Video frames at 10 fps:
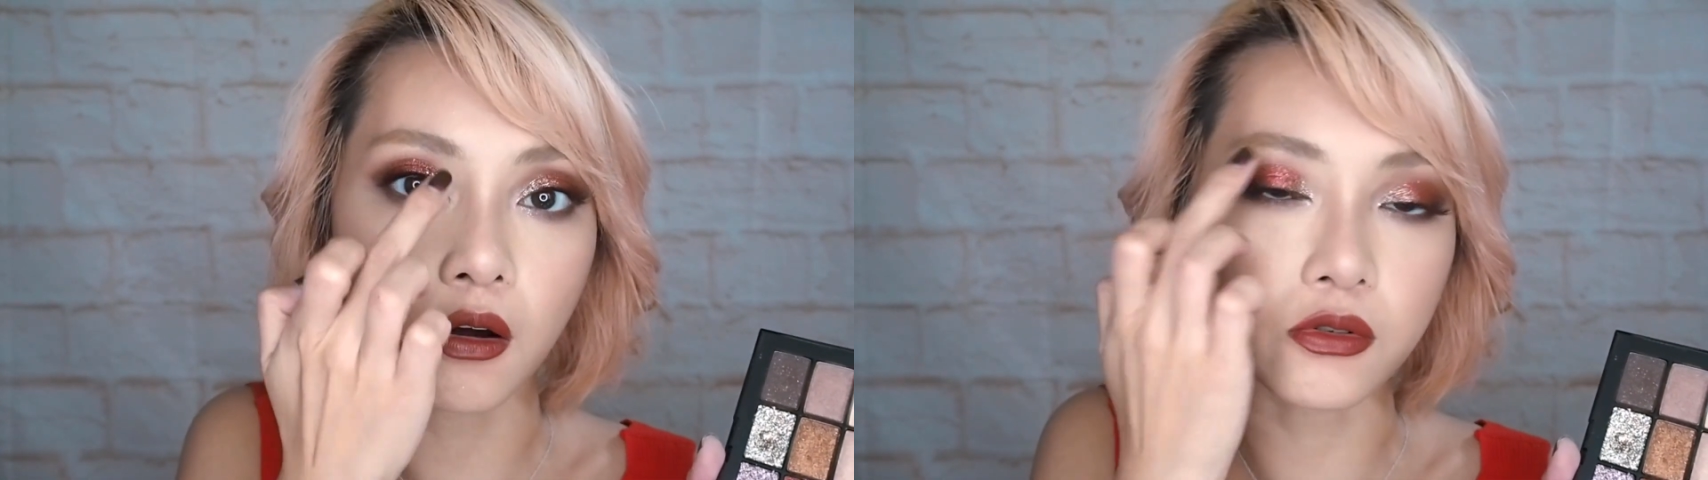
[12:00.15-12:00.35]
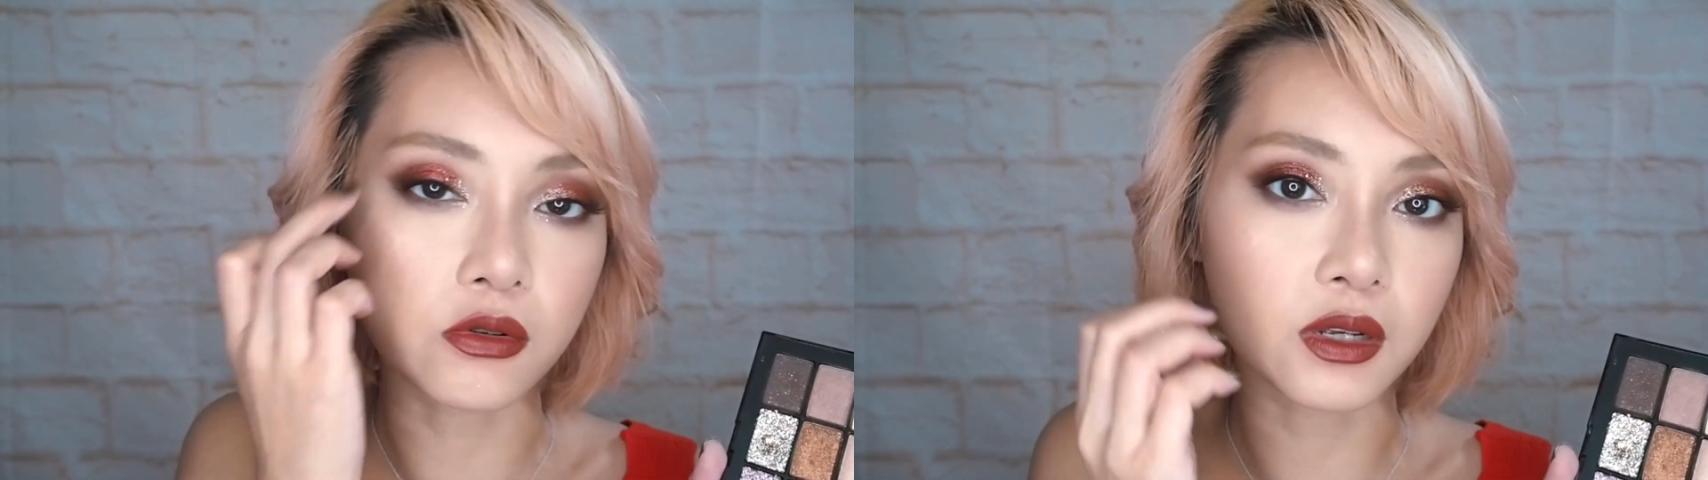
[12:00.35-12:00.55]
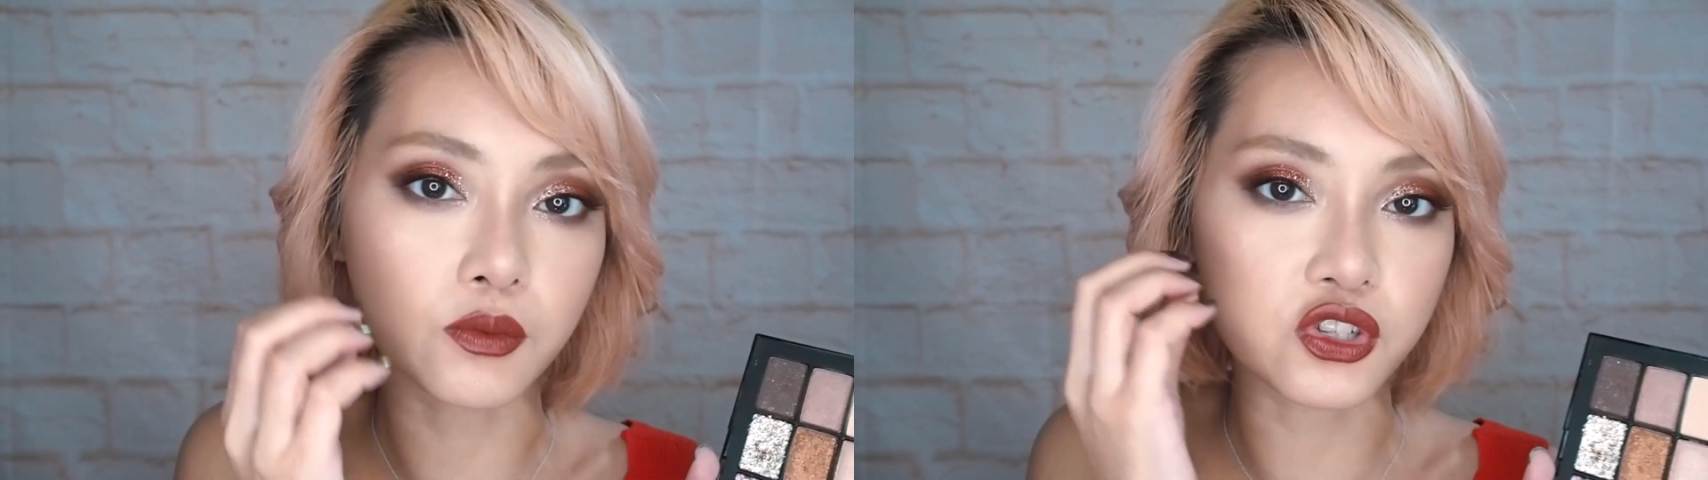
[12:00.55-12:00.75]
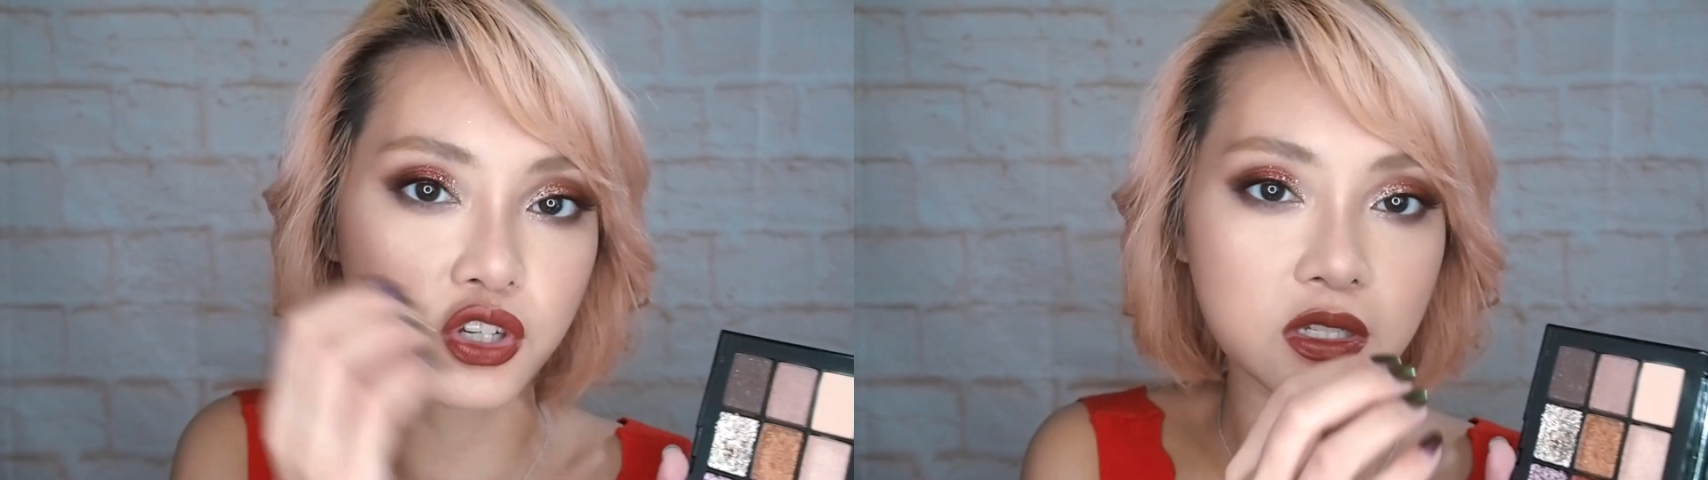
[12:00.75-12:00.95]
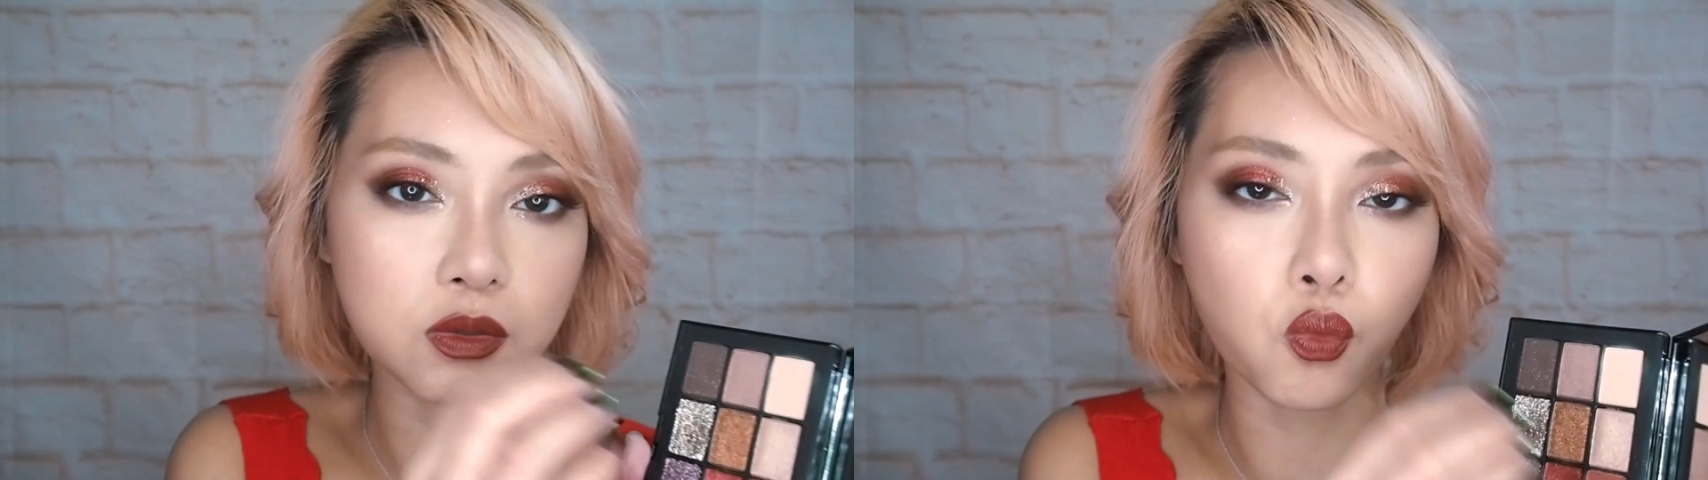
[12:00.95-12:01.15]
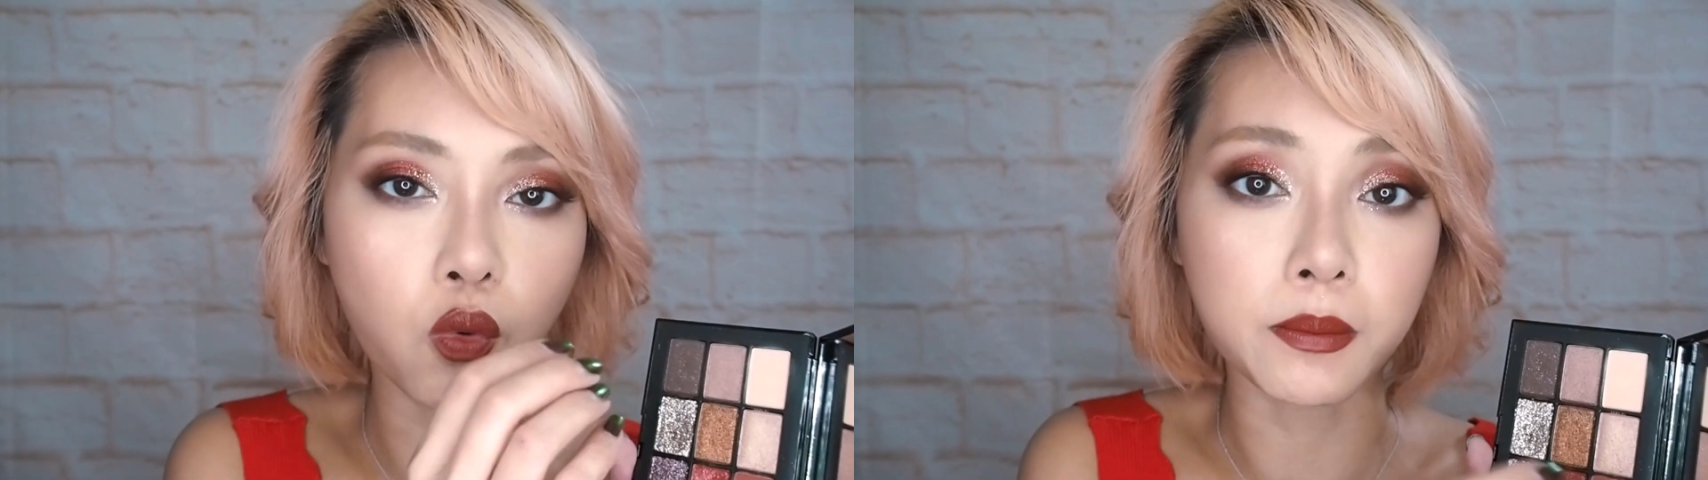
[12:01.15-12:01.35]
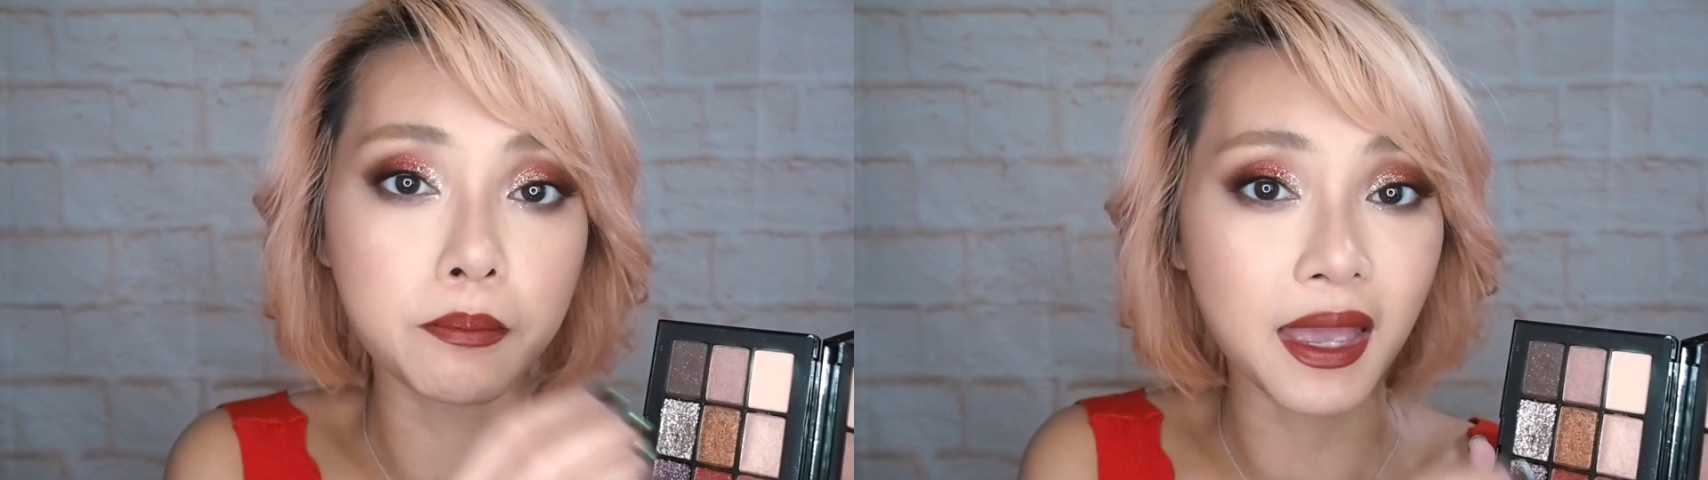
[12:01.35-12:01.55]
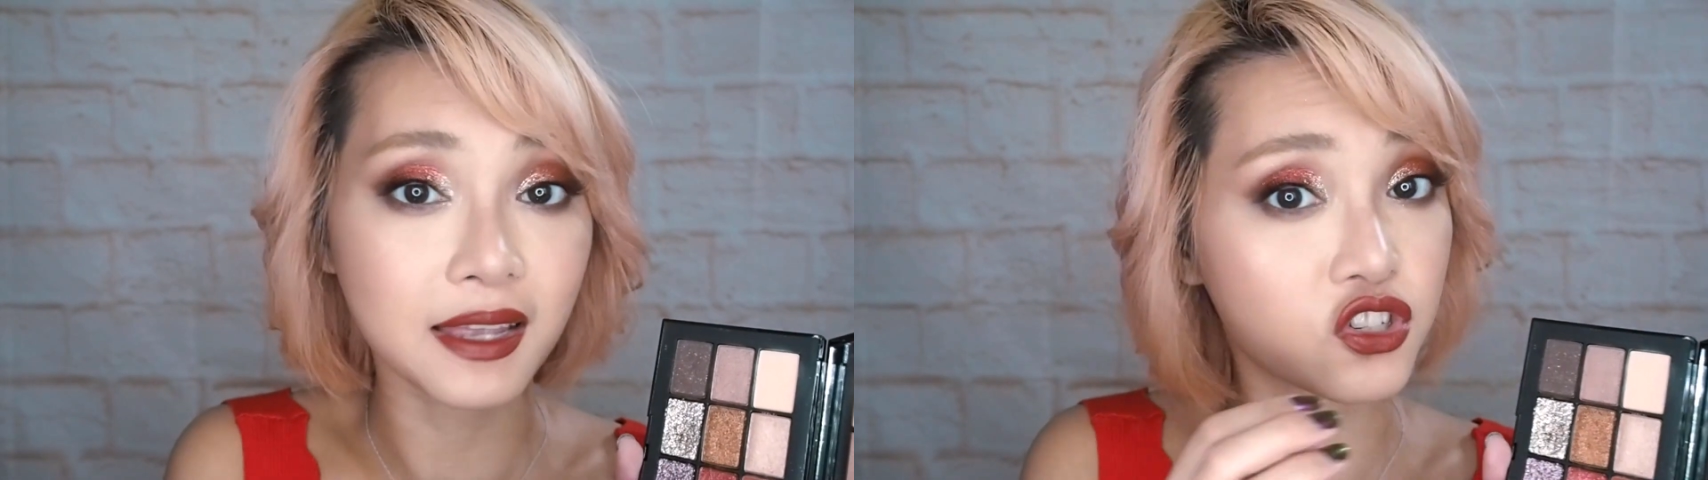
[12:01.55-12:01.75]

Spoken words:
on your lid with just one